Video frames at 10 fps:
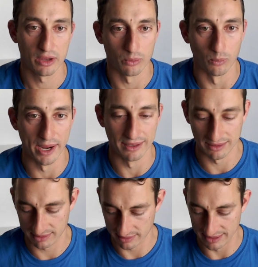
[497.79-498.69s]
when
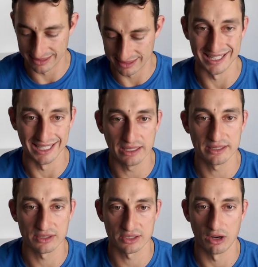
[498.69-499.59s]
this is the
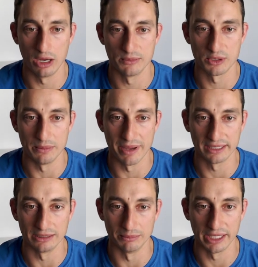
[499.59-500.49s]
easiest time to be
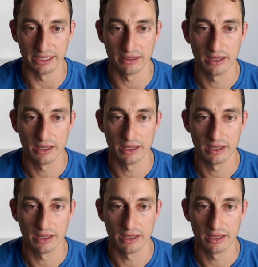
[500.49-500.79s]
making money.